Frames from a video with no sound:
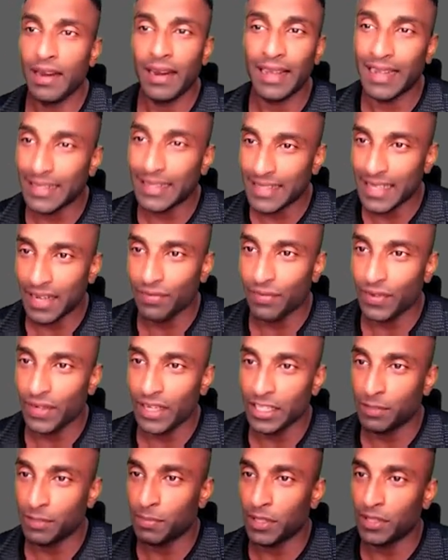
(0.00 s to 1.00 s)
The Kisan
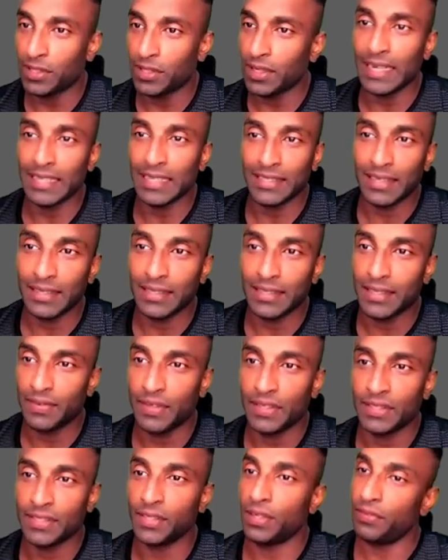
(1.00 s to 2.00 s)
Vikas Patra, National
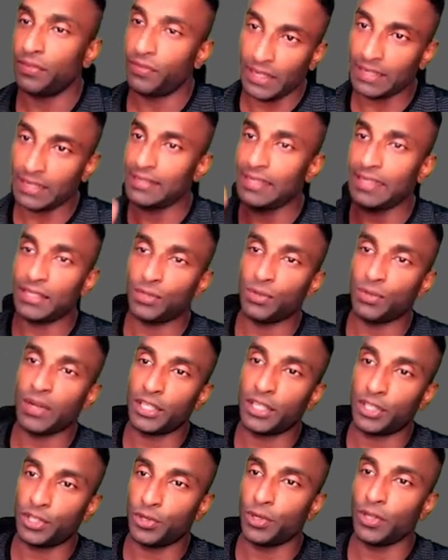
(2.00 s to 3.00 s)
Savings Certificates, these two
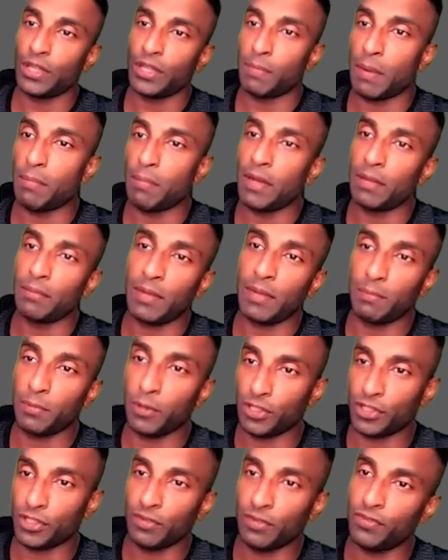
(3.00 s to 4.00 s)
are issued to the public by
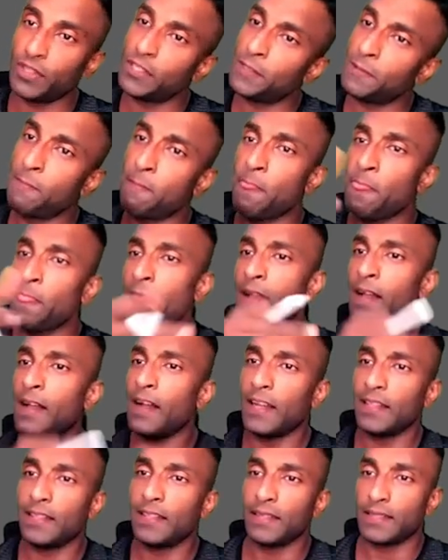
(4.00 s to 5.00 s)
post office,
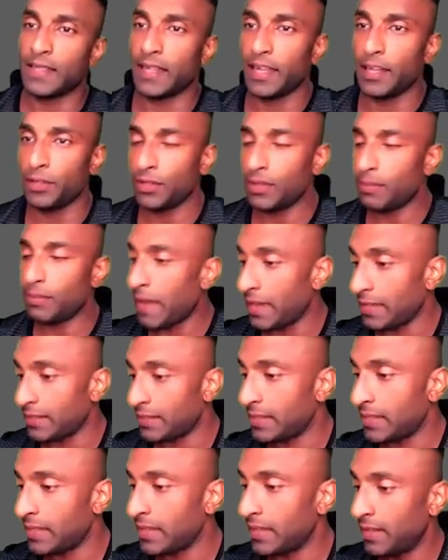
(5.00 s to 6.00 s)
others again to the
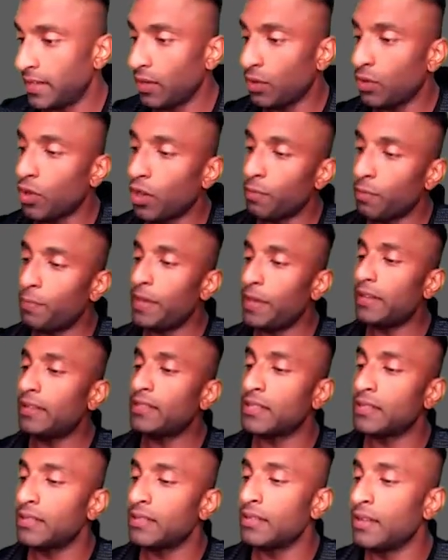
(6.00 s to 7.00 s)
banks. Now,
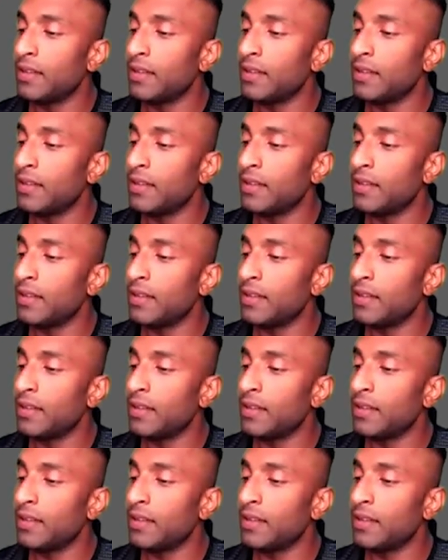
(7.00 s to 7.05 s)
corporates,